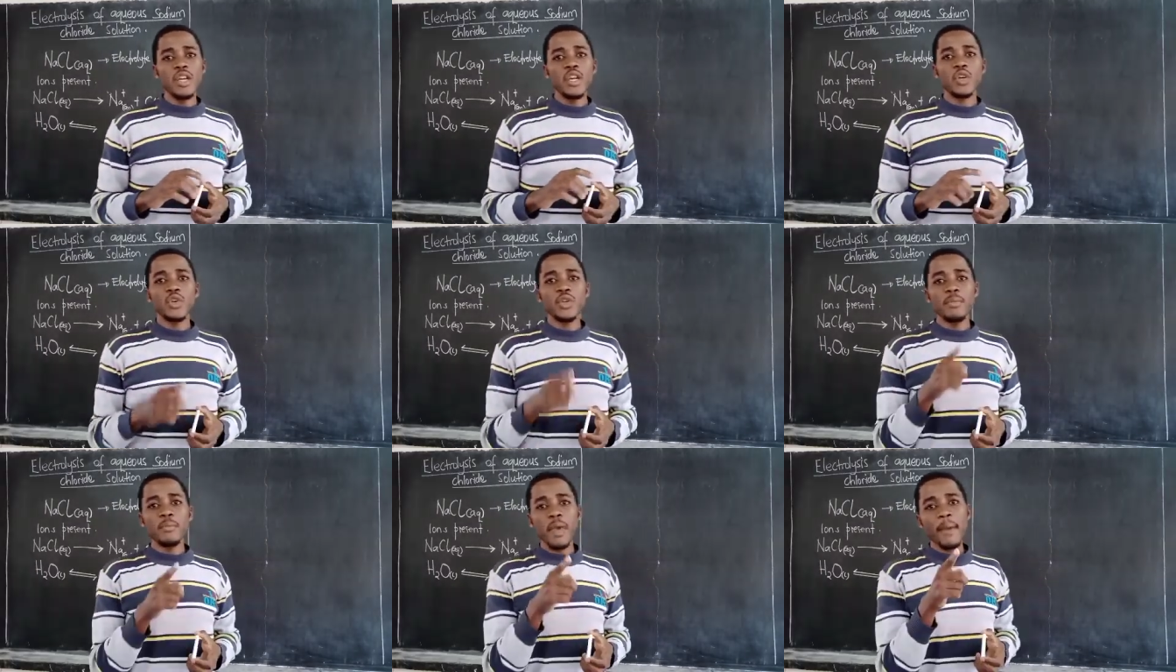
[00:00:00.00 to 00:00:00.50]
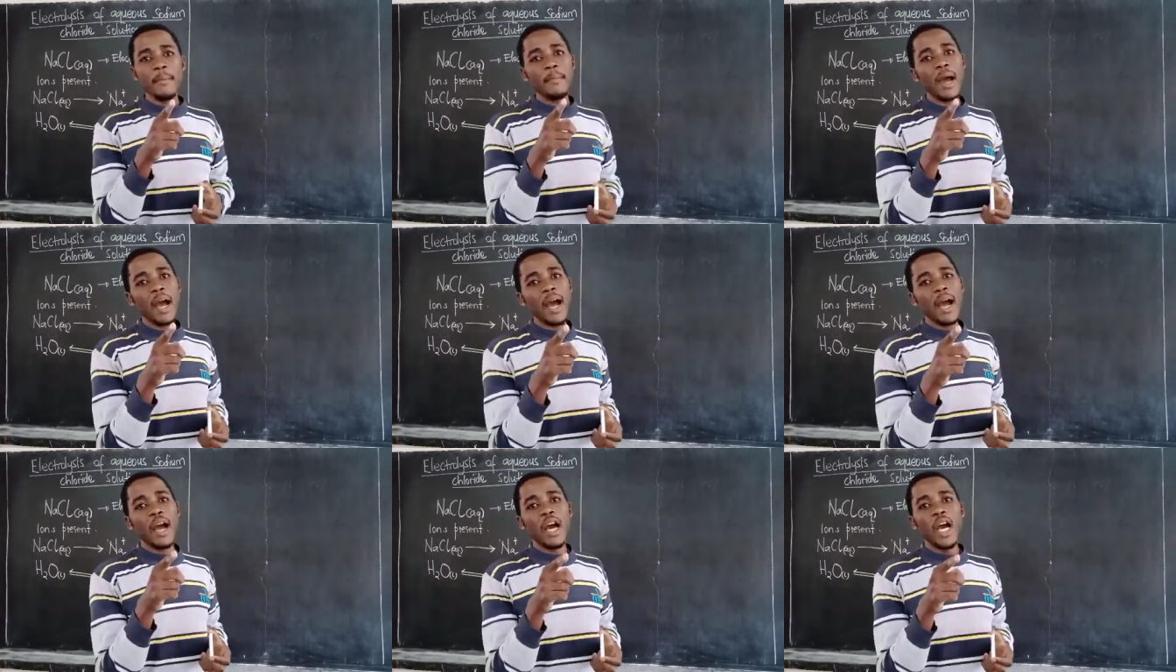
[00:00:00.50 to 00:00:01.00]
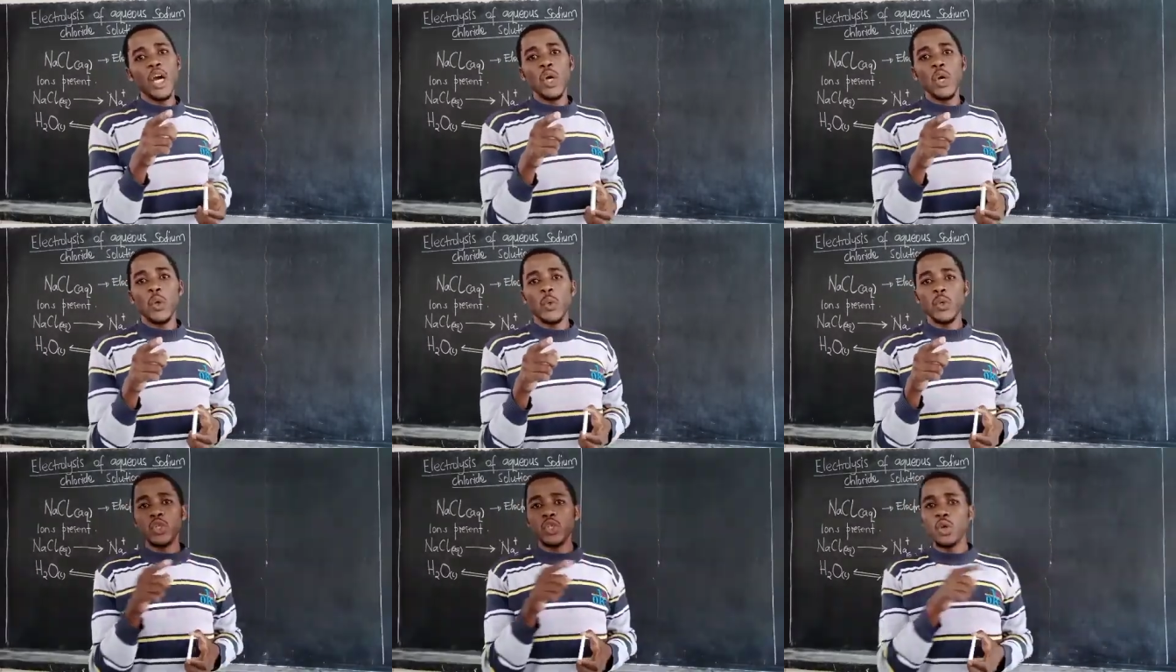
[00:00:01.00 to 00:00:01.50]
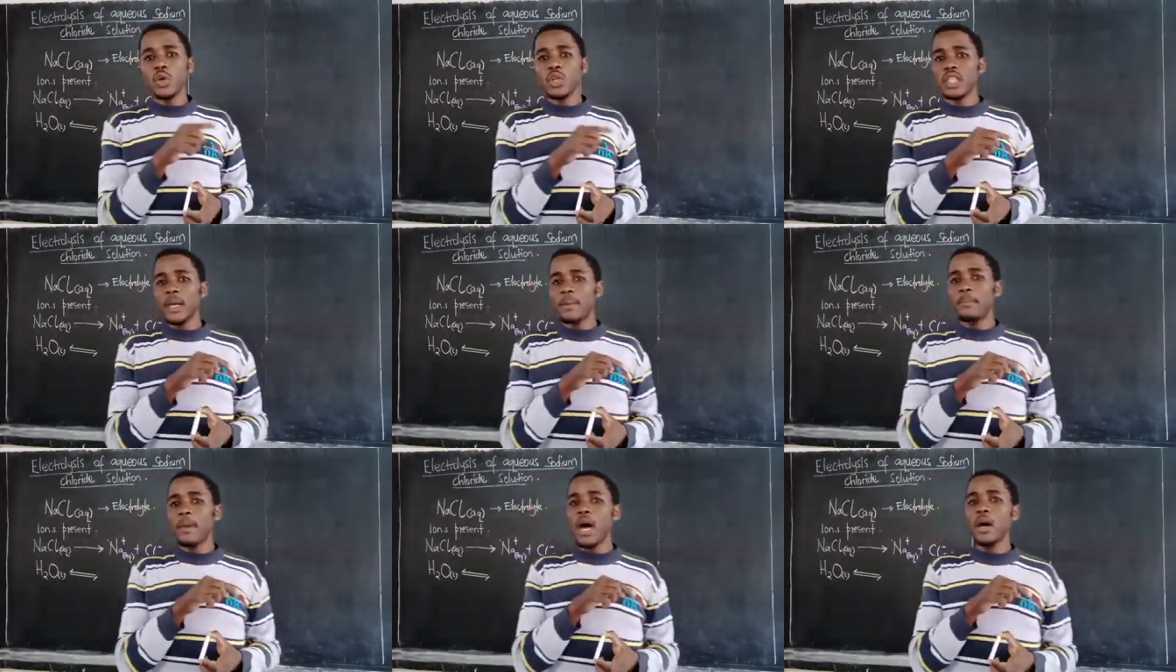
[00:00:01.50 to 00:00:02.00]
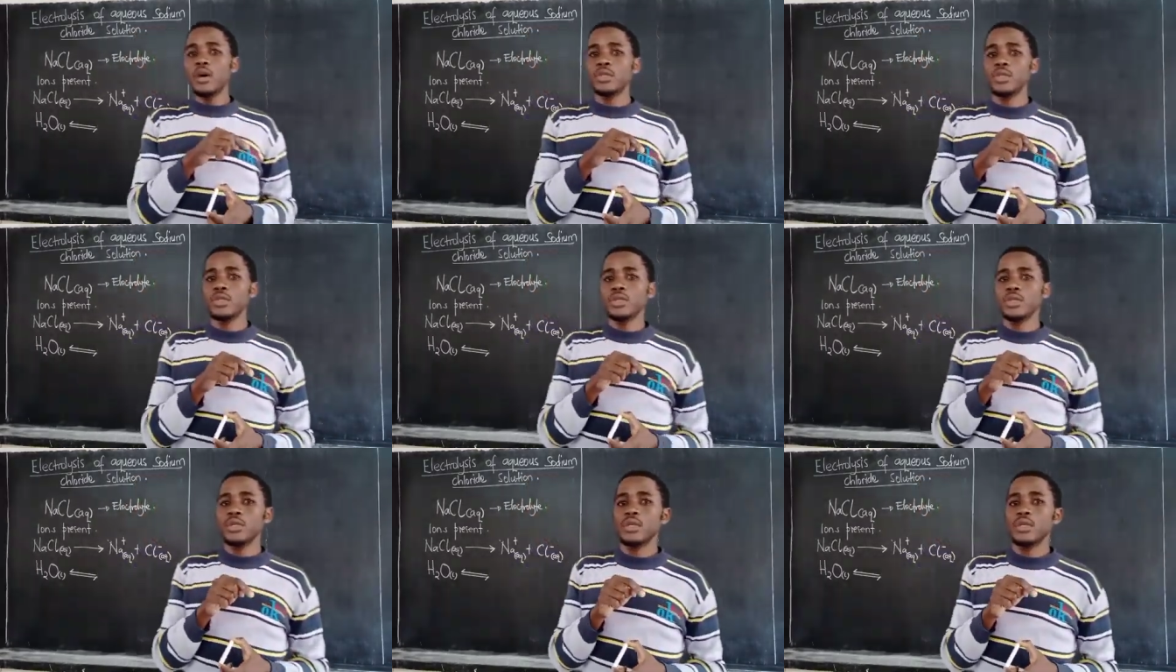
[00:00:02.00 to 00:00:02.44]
Remember, we talked about